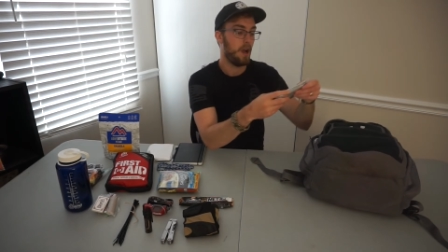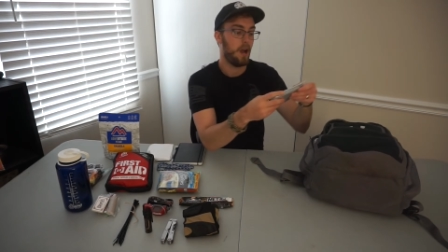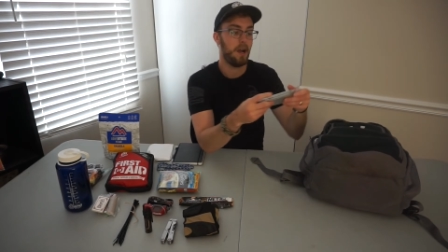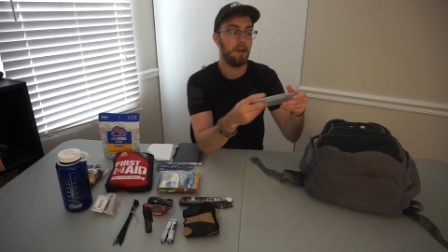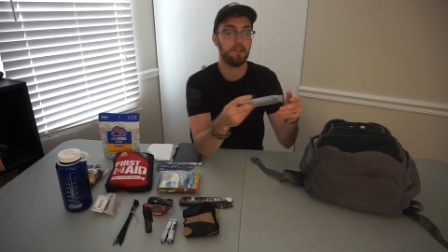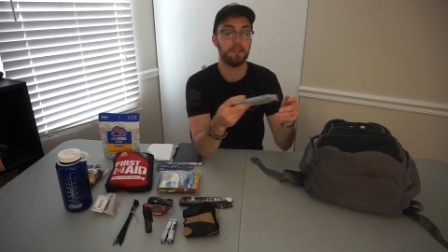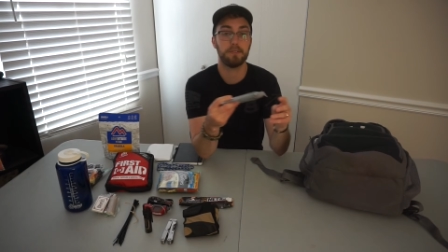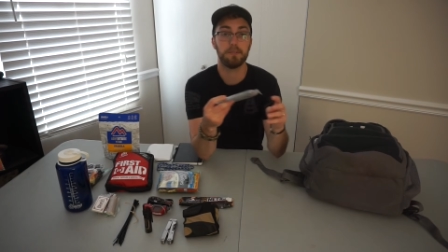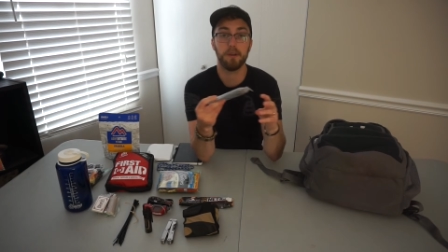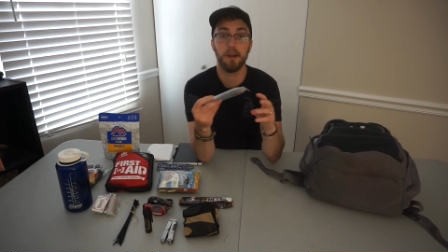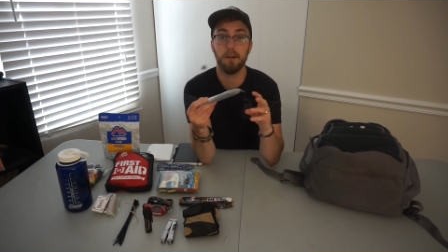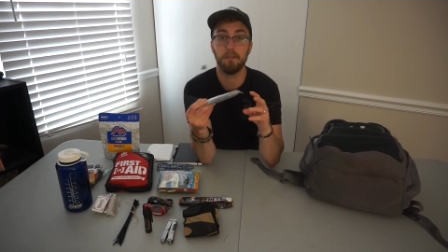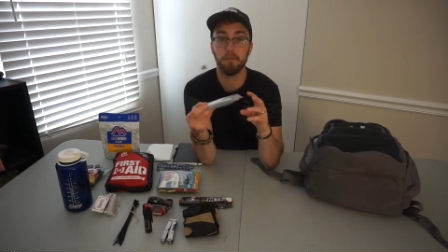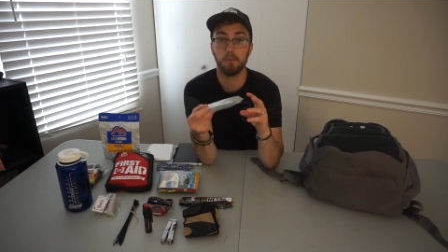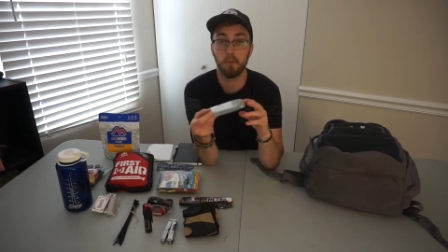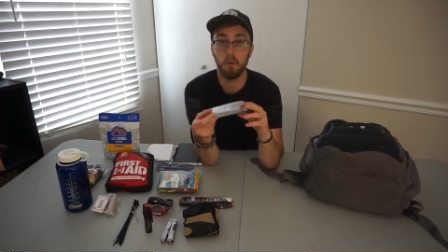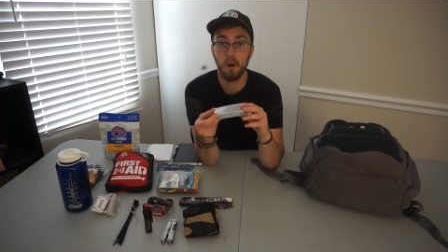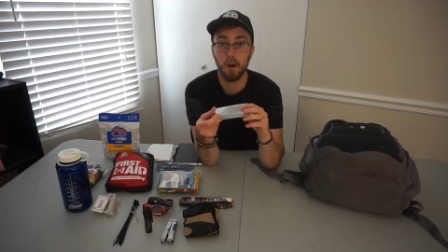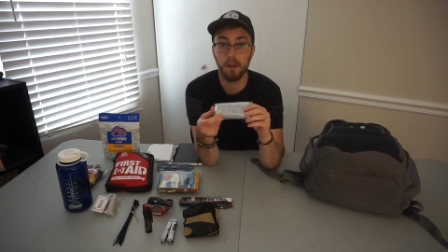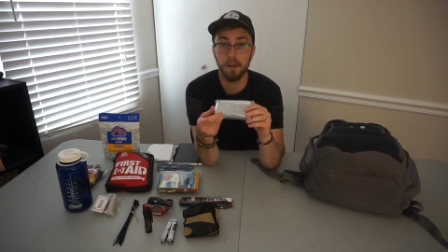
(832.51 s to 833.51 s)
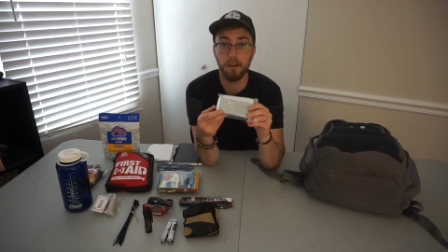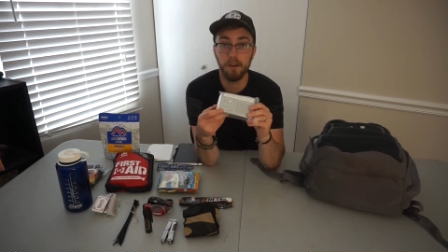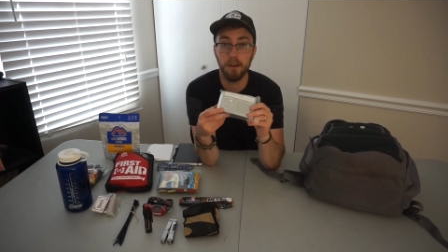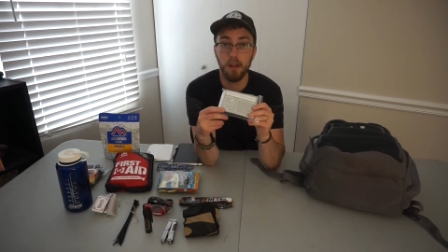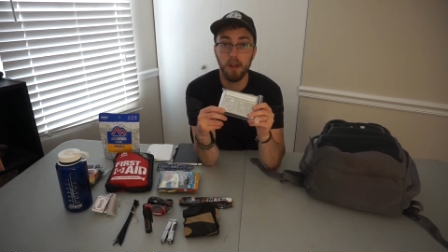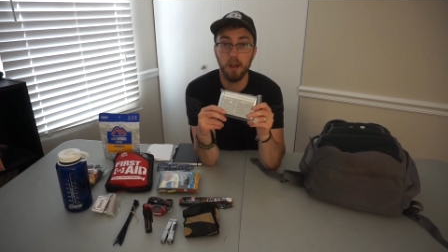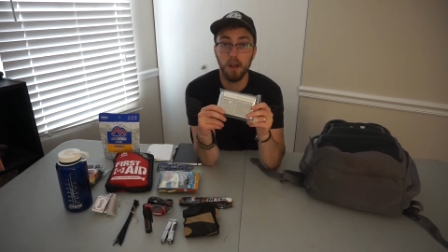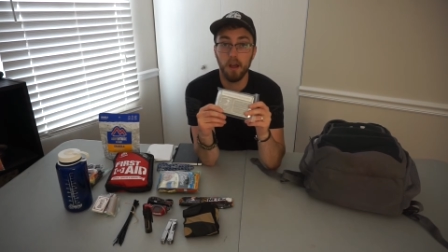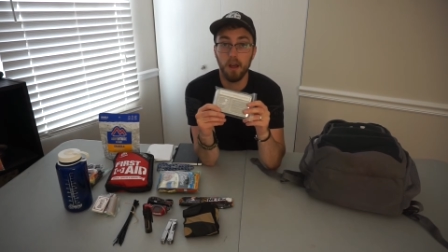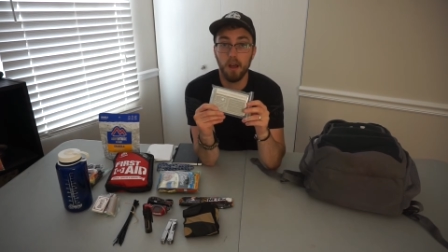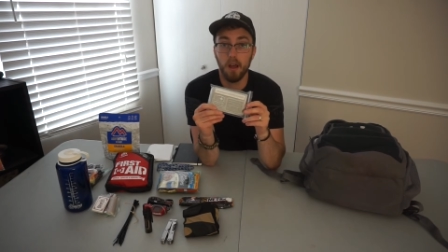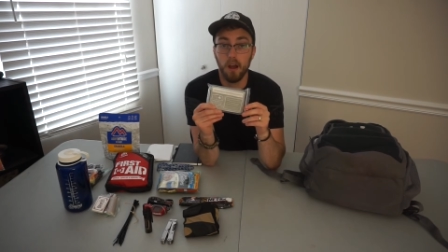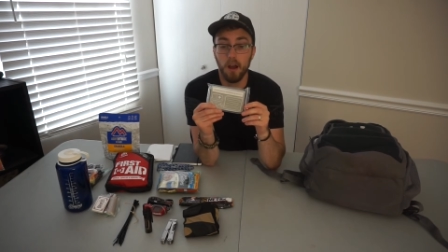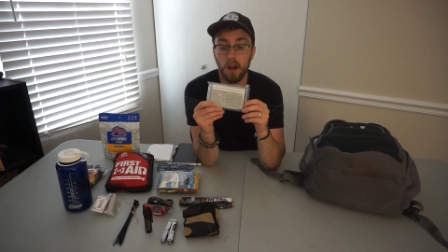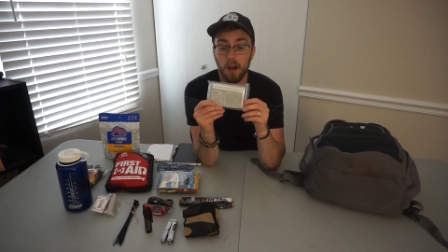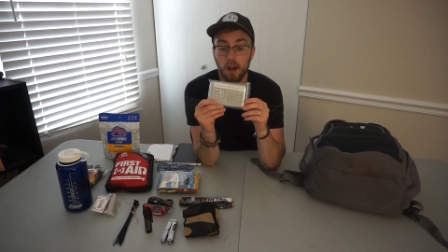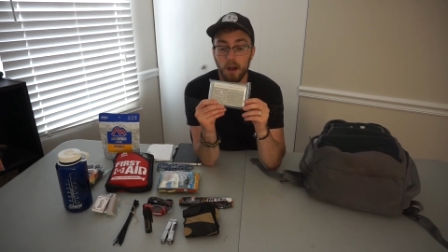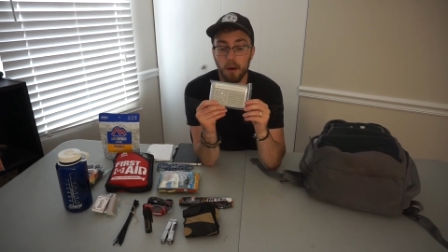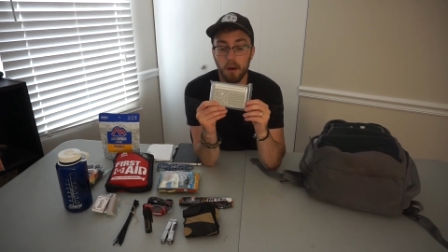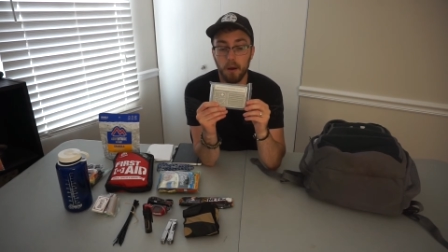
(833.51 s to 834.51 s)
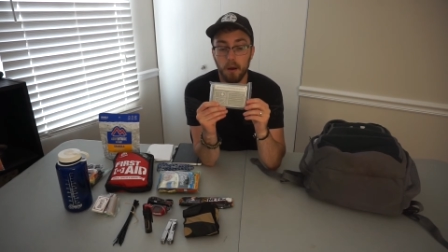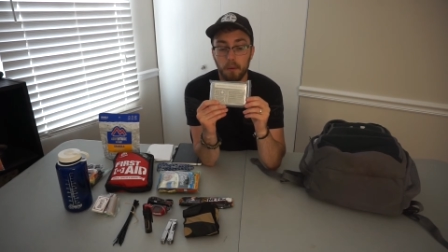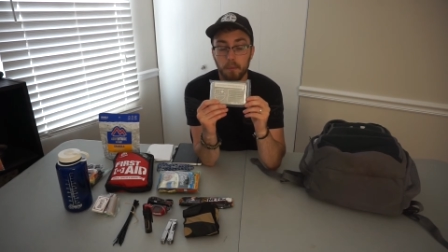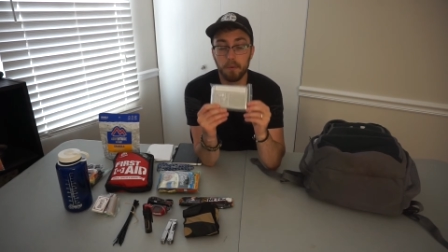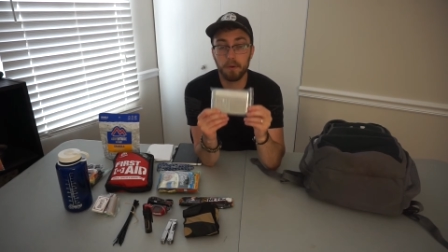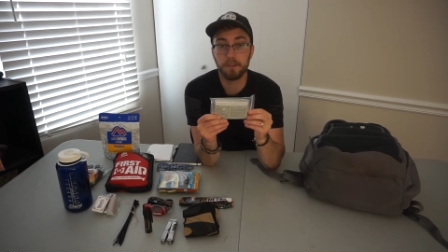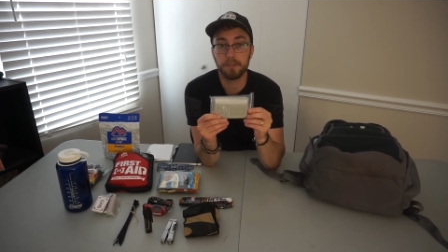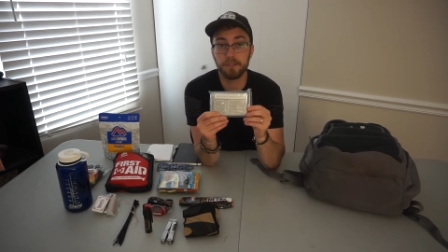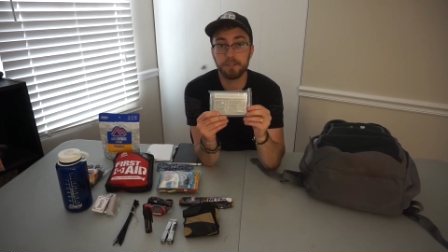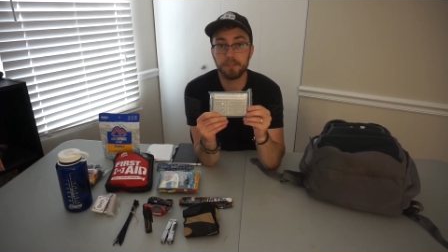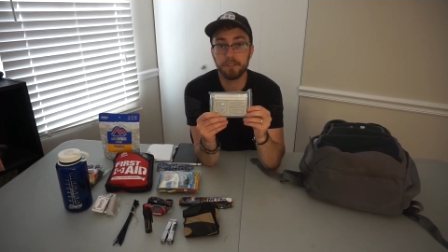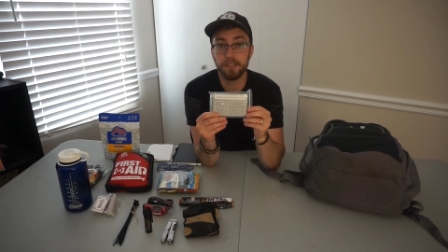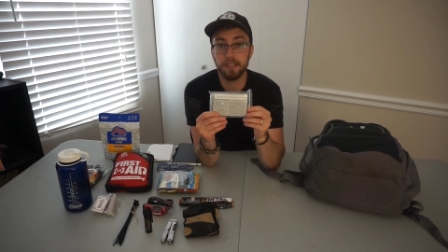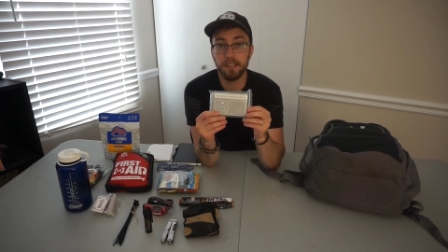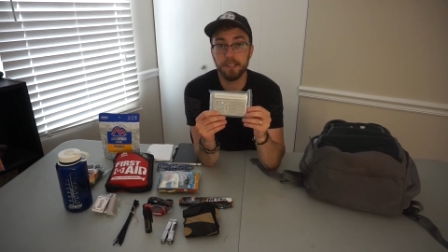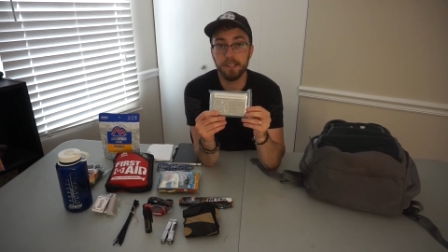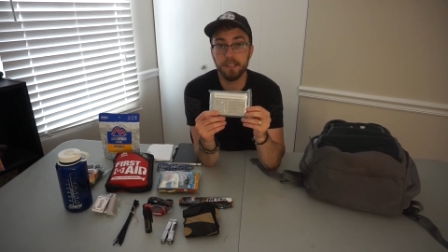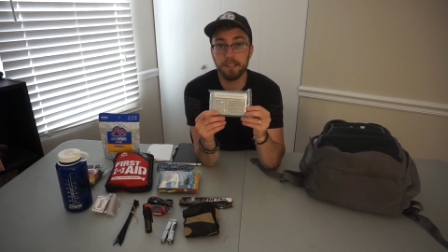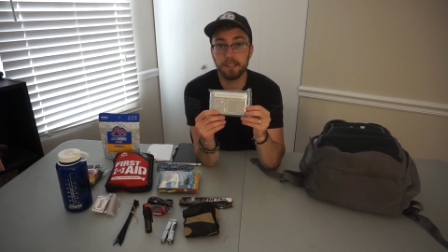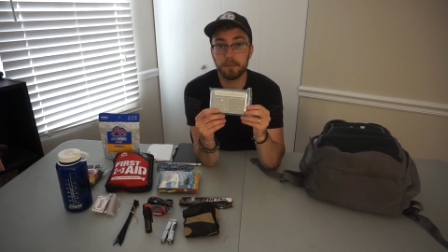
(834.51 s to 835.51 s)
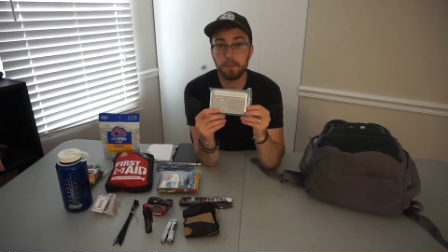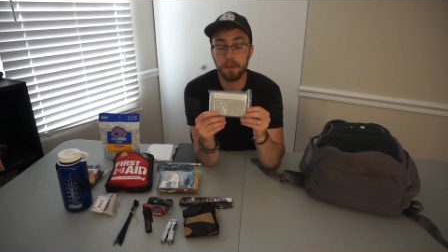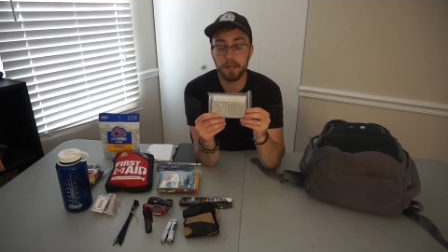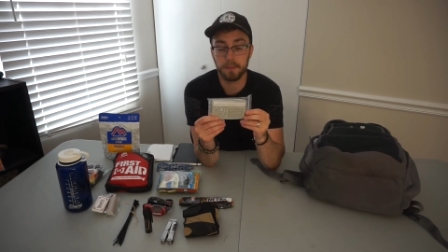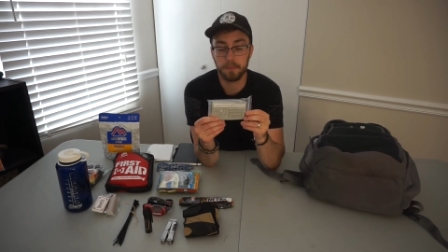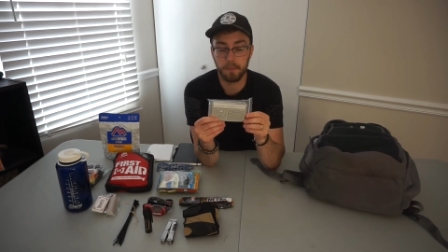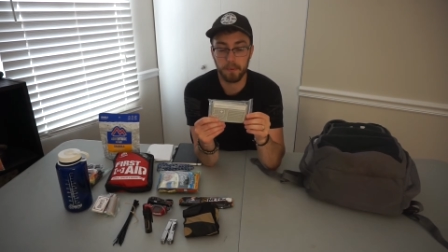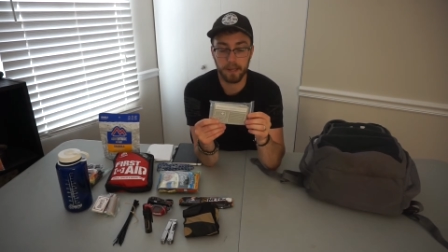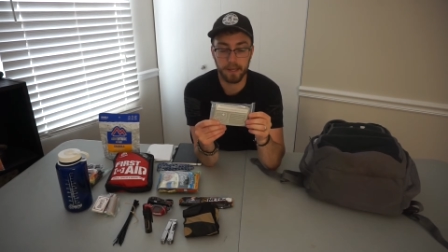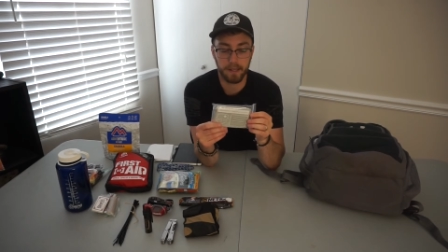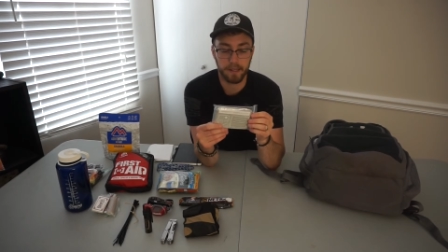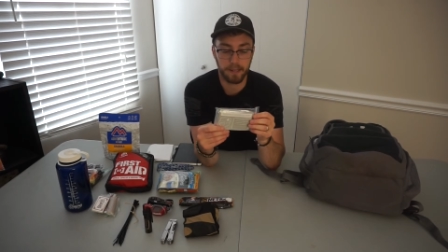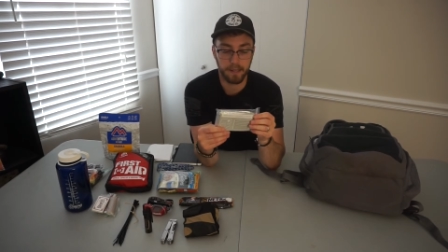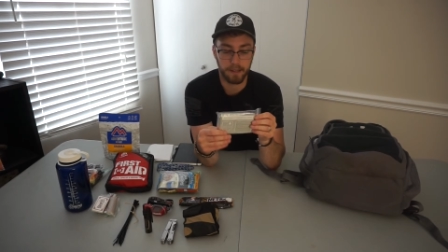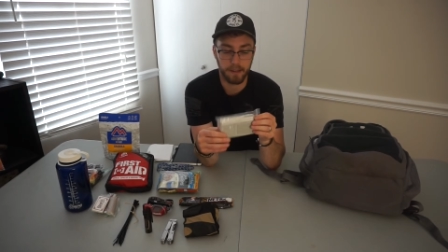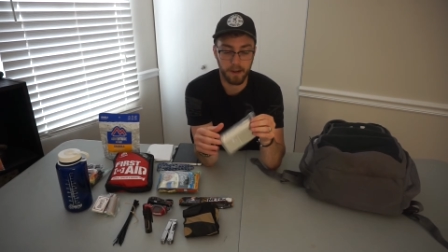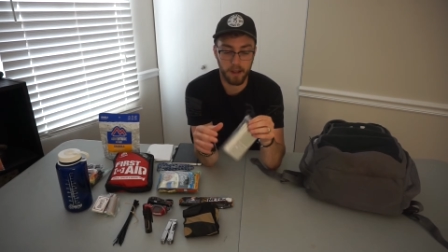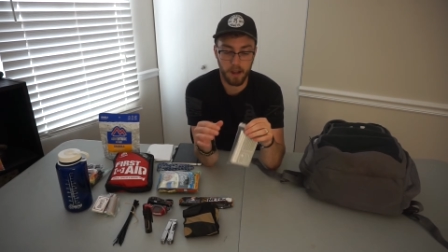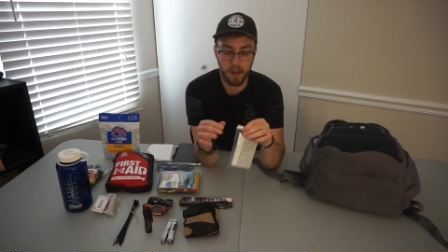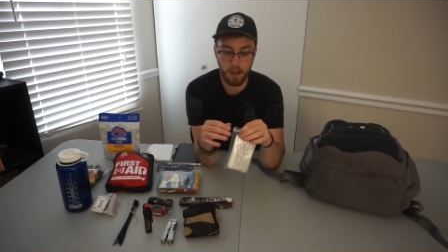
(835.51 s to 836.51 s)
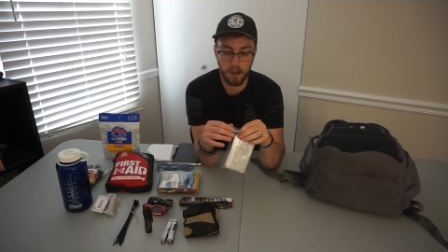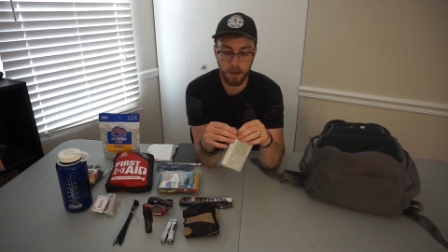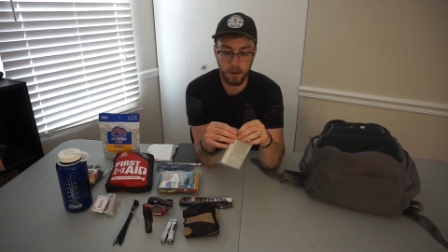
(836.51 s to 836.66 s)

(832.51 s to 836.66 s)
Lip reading: I also have one emergency space blanket.